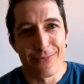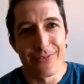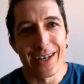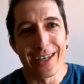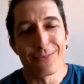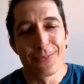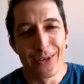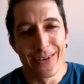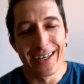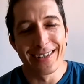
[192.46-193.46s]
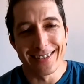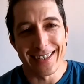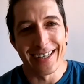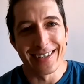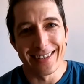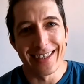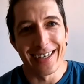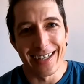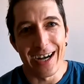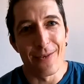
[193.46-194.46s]
fun experience, and
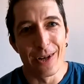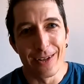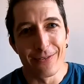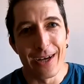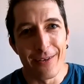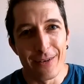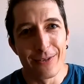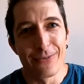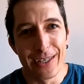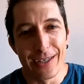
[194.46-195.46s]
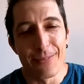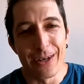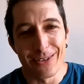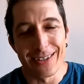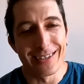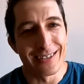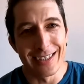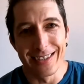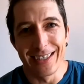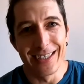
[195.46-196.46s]
I will think about this
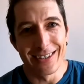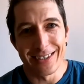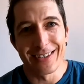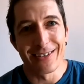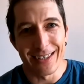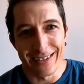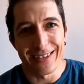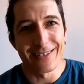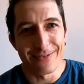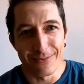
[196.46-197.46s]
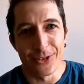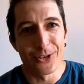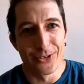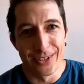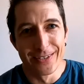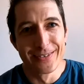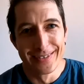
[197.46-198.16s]
in years, for sure.